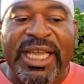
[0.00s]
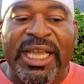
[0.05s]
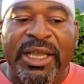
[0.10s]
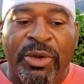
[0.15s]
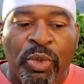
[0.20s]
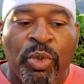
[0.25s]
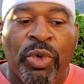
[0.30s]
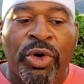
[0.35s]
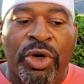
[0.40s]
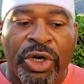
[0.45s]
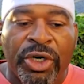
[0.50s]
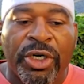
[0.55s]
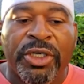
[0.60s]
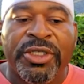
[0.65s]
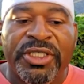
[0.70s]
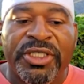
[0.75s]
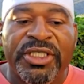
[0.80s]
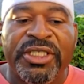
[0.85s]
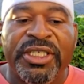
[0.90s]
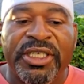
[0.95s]
they were
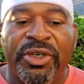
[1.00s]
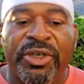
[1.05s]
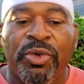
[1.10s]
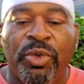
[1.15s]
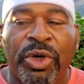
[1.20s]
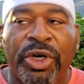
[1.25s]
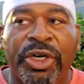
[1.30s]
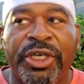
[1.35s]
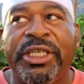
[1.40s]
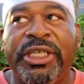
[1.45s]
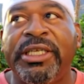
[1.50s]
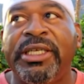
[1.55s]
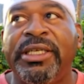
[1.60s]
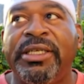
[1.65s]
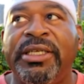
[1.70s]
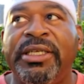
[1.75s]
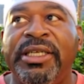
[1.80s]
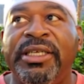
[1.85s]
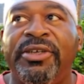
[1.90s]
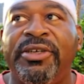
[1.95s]
still
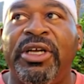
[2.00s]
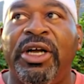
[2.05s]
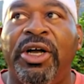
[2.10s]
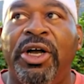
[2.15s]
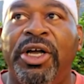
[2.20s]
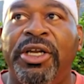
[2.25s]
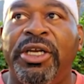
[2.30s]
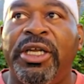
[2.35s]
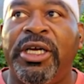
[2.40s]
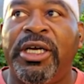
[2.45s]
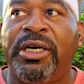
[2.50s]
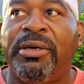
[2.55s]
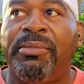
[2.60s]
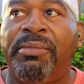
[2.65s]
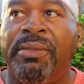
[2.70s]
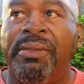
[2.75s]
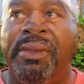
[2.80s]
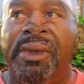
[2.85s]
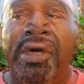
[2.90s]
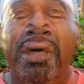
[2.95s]
working
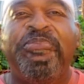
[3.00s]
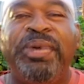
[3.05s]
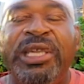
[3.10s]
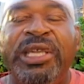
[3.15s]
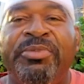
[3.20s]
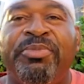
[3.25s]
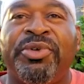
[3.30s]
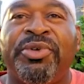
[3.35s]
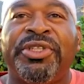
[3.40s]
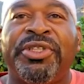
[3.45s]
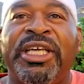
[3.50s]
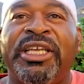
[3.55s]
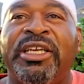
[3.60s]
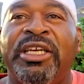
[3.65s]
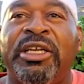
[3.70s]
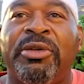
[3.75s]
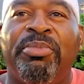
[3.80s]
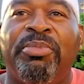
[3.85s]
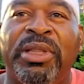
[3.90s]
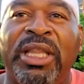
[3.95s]
on people that
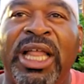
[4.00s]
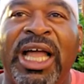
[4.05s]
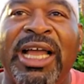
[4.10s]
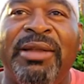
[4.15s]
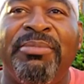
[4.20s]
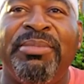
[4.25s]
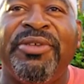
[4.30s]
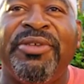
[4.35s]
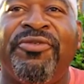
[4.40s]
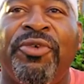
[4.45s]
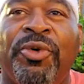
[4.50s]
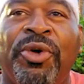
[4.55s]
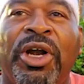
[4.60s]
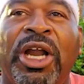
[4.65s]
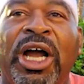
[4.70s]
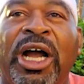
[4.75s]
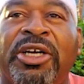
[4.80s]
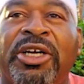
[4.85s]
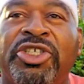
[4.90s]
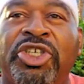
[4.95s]
had applied
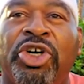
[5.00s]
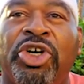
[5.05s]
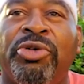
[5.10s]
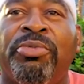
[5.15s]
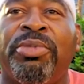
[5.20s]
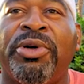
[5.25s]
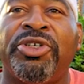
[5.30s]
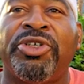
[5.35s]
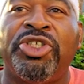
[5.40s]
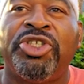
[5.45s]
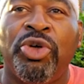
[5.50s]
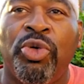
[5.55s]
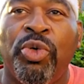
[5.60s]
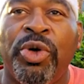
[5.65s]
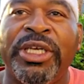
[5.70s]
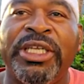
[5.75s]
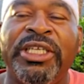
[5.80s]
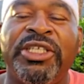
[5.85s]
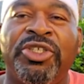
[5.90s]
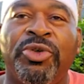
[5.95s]
before October
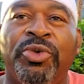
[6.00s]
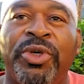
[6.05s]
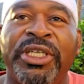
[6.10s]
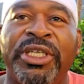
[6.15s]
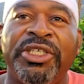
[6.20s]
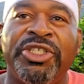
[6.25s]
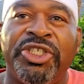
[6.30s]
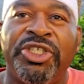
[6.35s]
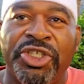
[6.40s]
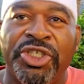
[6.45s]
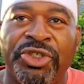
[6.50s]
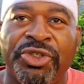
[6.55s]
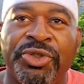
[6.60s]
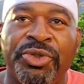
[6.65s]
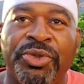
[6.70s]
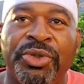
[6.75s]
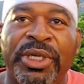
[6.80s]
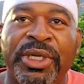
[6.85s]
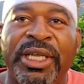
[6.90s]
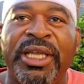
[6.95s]

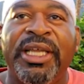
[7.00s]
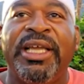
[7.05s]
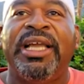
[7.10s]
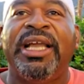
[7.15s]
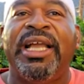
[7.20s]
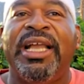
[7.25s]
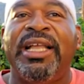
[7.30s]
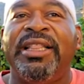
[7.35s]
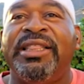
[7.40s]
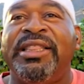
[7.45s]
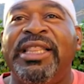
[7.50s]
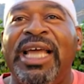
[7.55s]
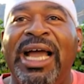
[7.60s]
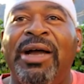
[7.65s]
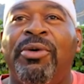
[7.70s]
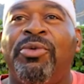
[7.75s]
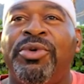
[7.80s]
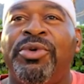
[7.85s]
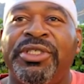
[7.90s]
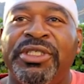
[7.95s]
2022, and
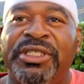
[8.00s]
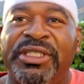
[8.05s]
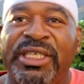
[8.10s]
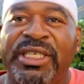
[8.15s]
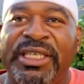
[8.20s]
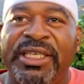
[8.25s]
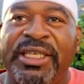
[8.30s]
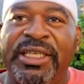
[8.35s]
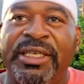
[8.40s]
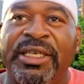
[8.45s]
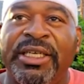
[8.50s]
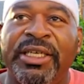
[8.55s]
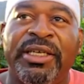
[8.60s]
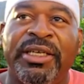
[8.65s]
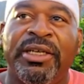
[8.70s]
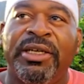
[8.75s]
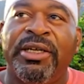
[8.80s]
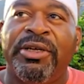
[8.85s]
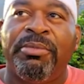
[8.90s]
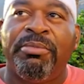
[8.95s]
that was in
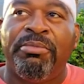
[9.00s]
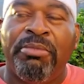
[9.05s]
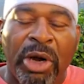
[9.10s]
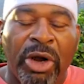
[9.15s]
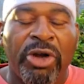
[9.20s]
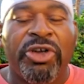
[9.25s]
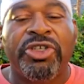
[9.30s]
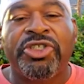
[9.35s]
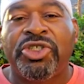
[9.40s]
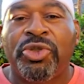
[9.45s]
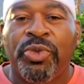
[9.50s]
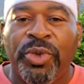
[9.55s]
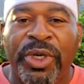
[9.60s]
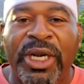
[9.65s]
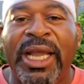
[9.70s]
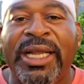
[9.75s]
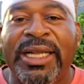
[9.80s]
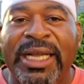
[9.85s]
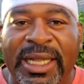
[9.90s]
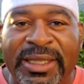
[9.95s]
March when
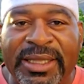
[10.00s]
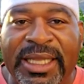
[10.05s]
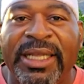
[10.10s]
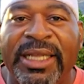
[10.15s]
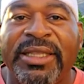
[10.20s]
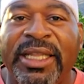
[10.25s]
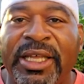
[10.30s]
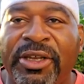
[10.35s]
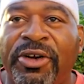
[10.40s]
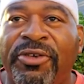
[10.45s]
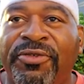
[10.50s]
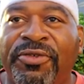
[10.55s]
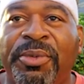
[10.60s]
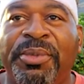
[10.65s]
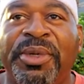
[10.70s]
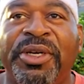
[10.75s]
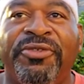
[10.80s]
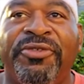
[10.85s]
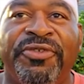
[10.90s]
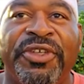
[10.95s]
I got that letter
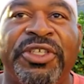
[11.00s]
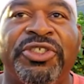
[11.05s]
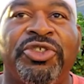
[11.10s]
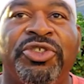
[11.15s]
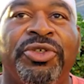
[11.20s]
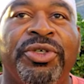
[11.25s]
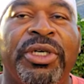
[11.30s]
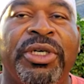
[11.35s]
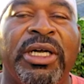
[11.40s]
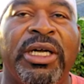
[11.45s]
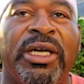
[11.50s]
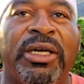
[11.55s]
from an official